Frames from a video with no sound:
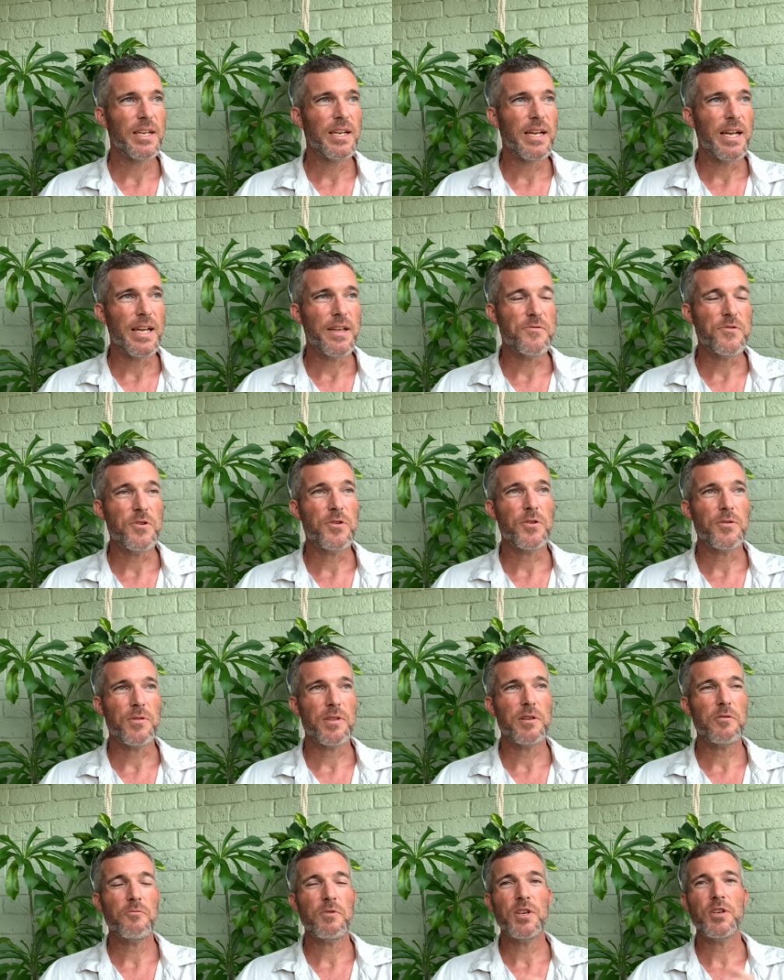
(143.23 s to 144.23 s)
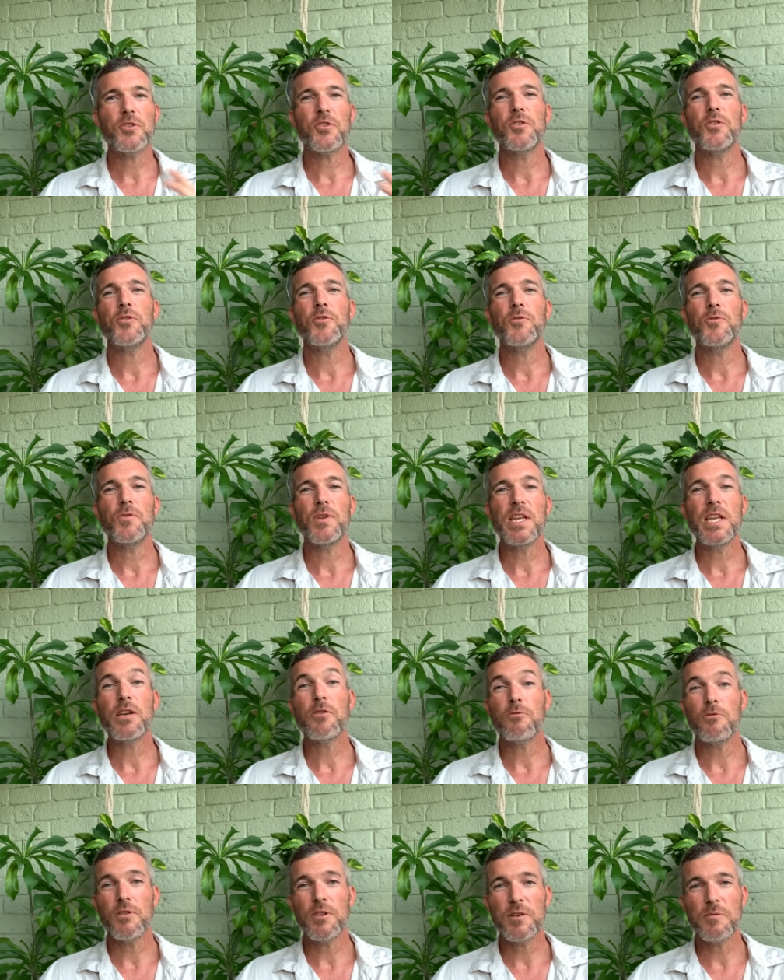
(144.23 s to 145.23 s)
and they reach a new
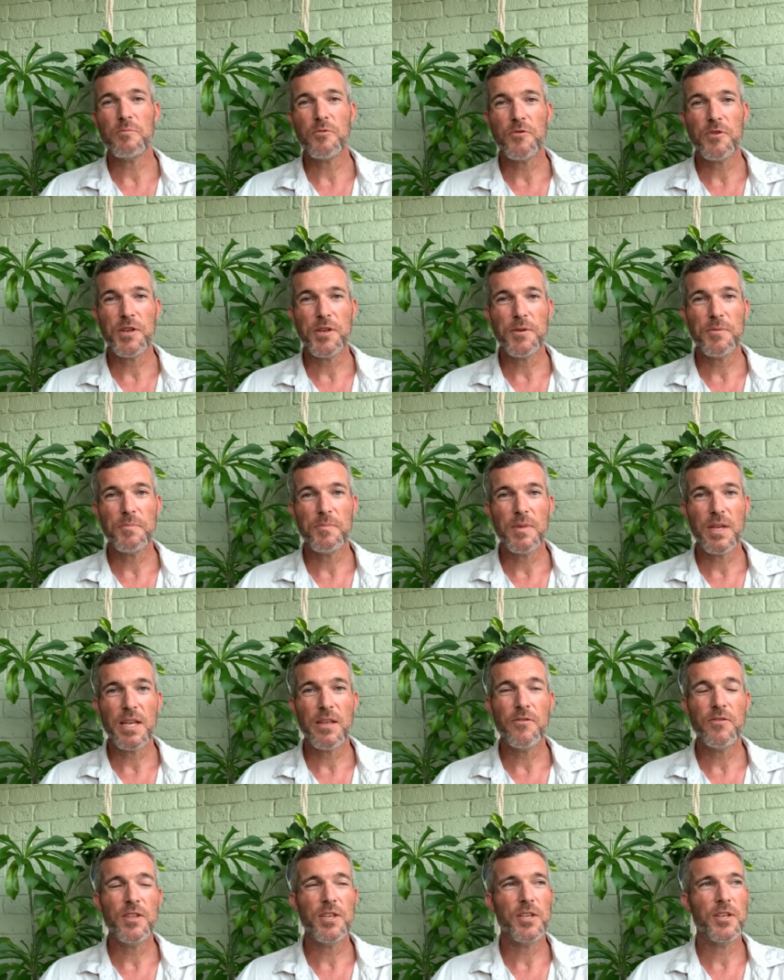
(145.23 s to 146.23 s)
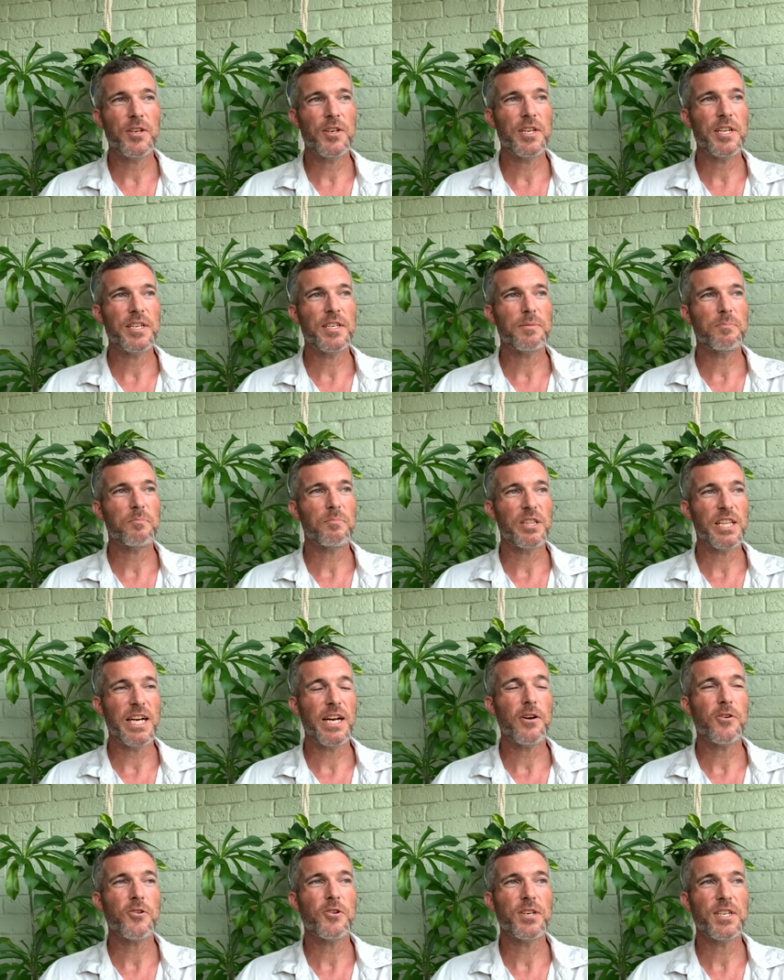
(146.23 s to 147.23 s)
equilibrium, and then it's
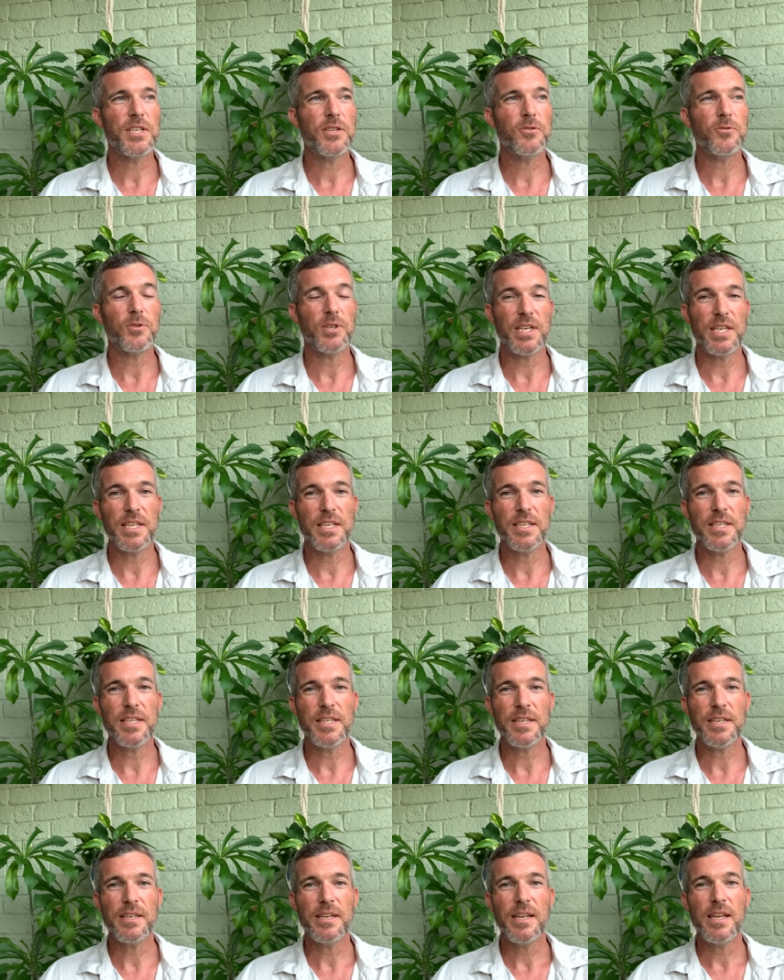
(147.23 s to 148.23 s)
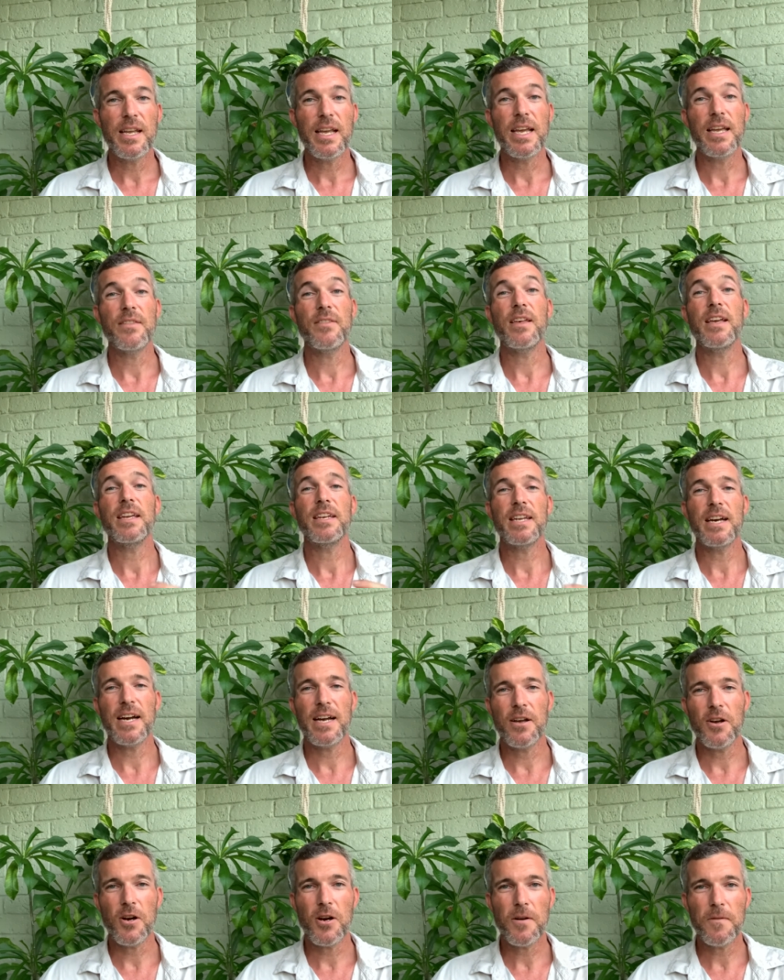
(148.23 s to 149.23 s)
plowed or tilled again, and they die
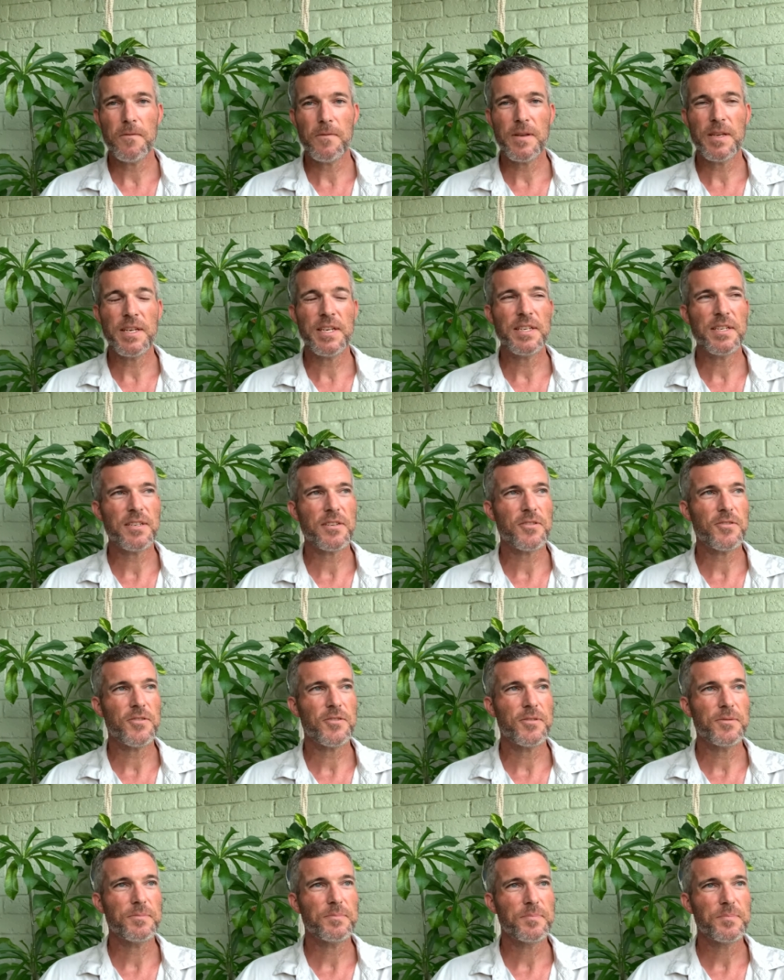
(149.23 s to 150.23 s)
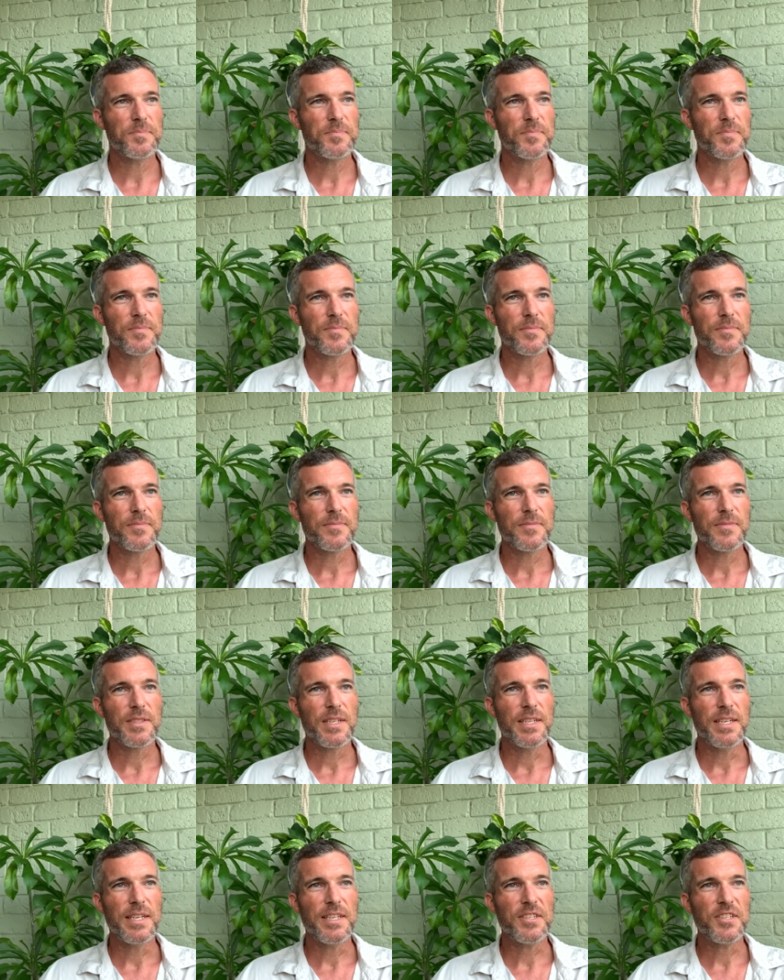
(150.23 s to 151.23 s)
off. And it's
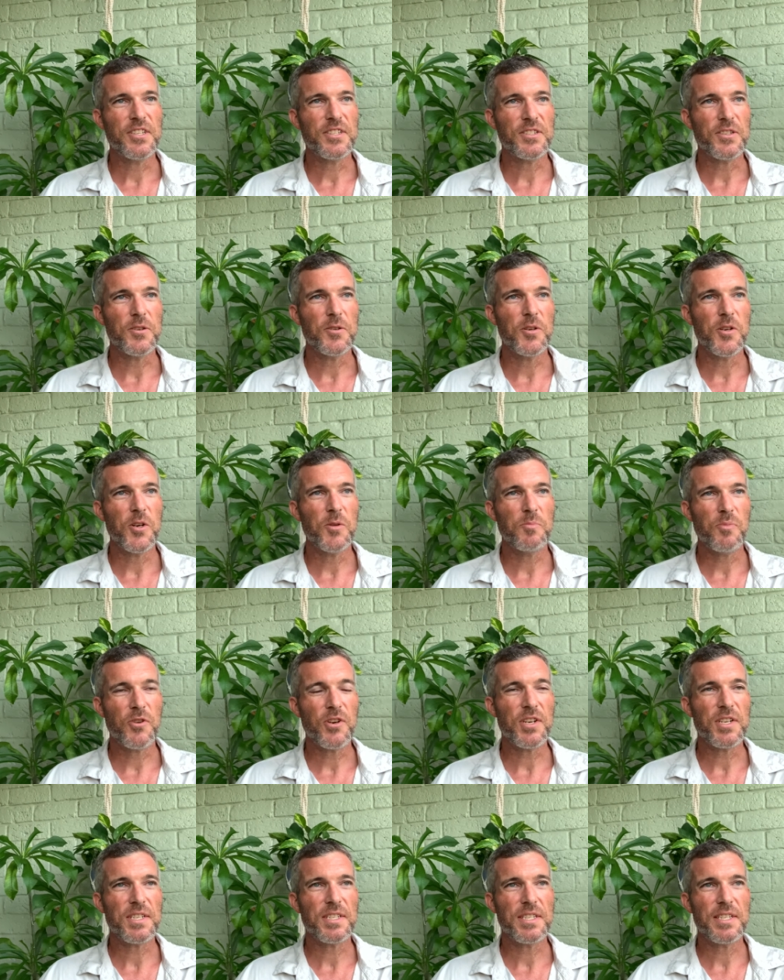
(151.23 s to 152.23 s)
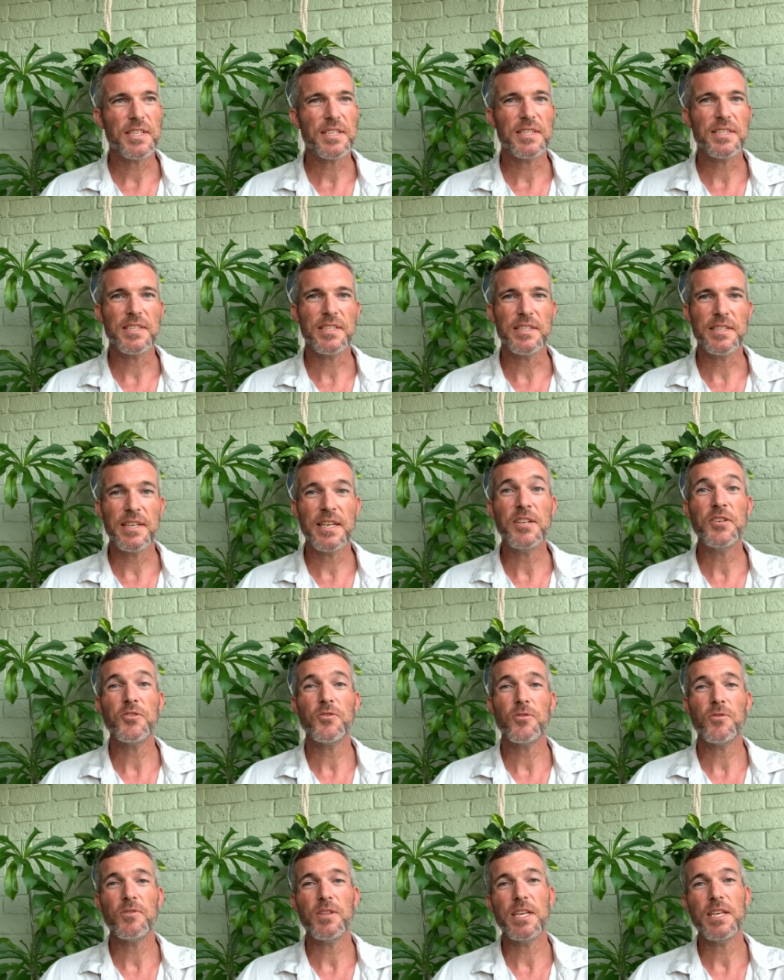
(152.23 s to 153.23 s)
just a process that
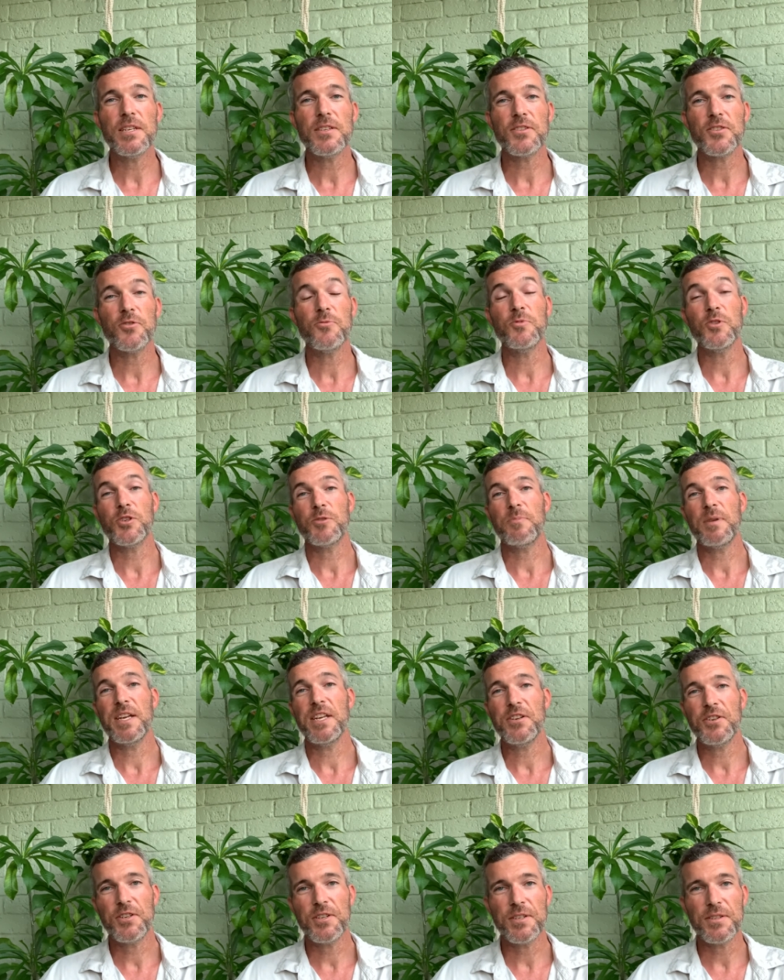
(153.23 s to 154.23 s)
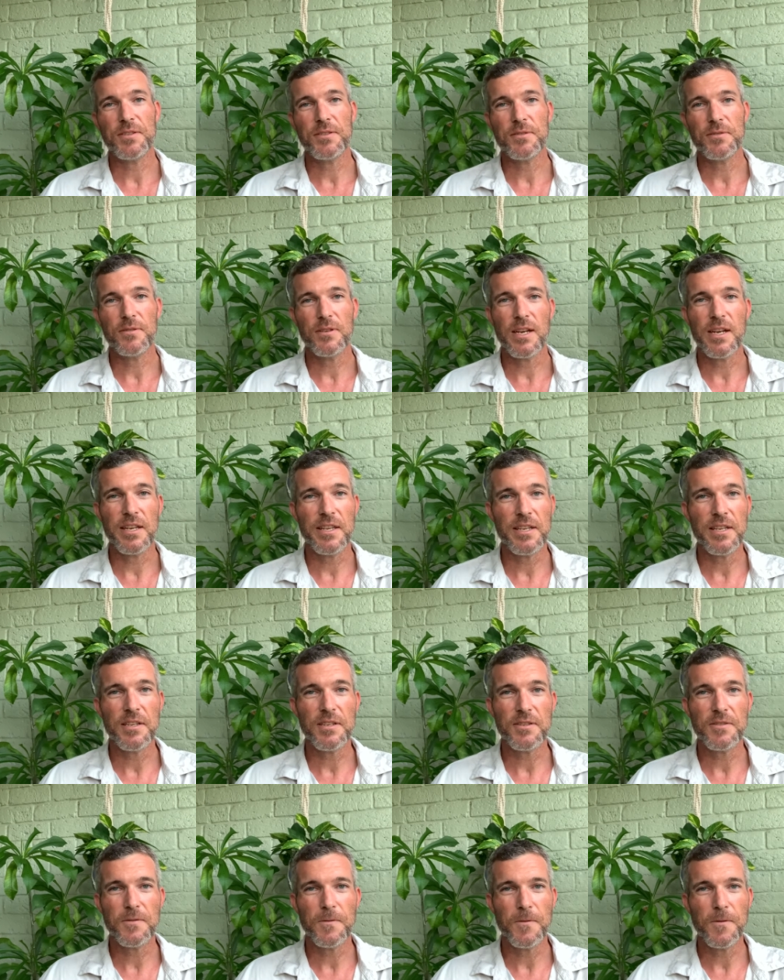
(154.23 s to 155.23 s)
nature only has so much patience, I
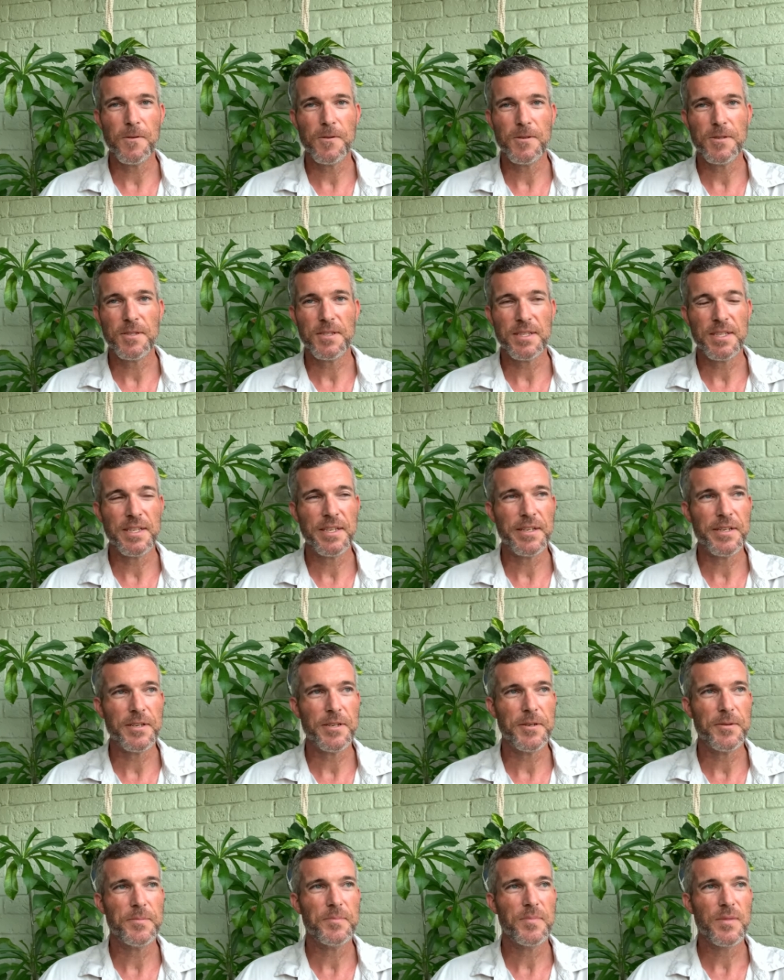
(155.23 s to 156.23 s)
guess, for us, and